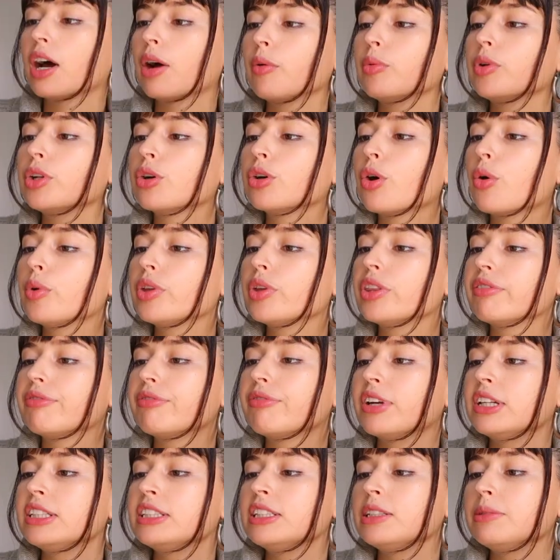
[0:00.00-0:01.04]
will go with the
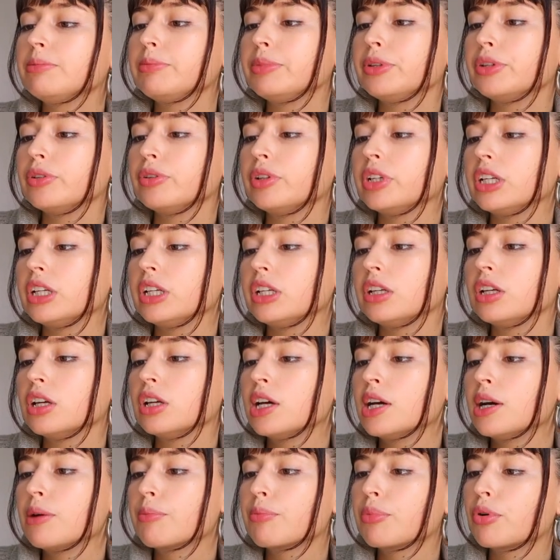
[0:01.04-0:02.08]
Fenty Beauty
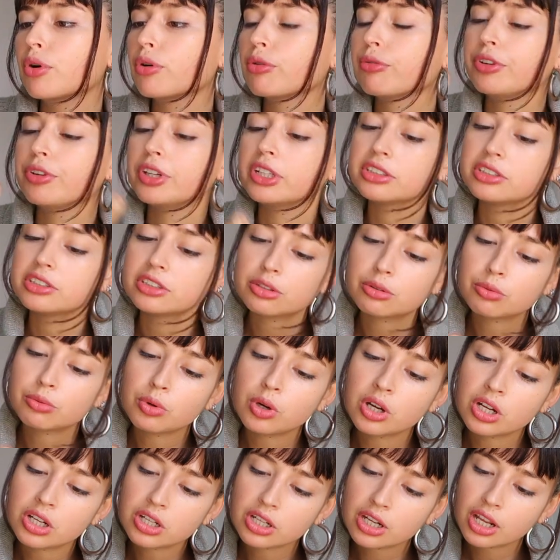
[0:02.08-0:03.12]
Pro Filter
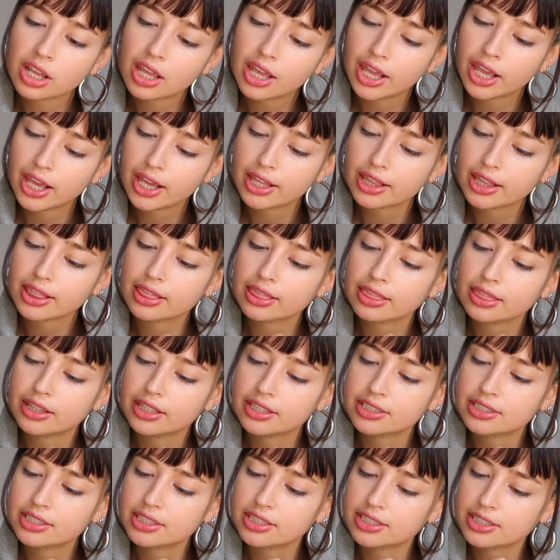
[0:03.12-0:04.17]
one, and
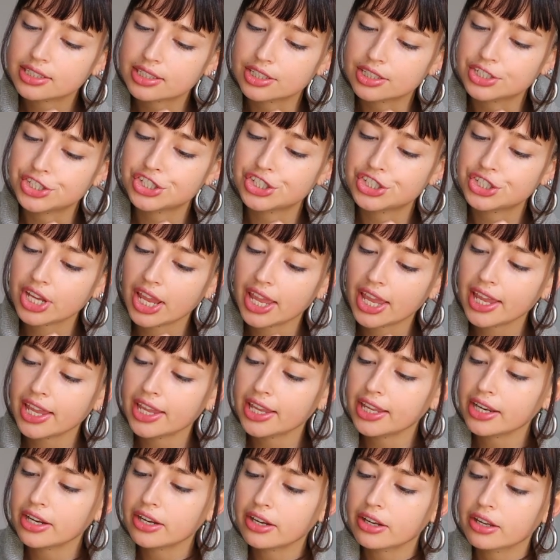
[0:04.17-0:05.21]
this is the
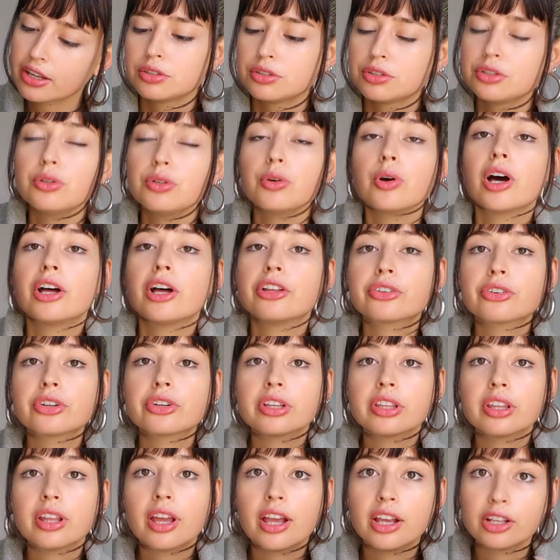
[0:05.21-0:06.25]
shade
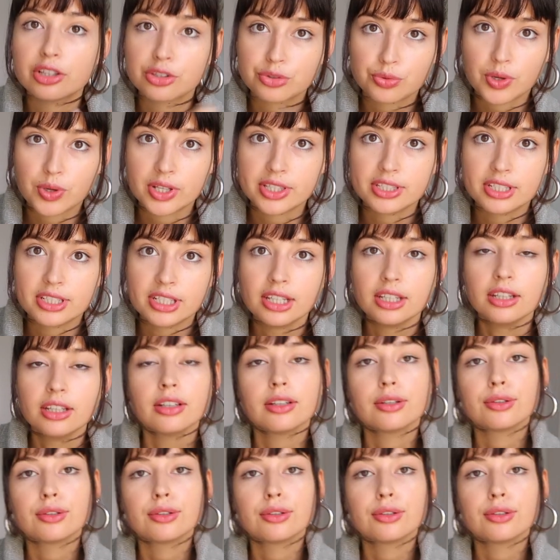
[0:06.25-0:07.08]
220.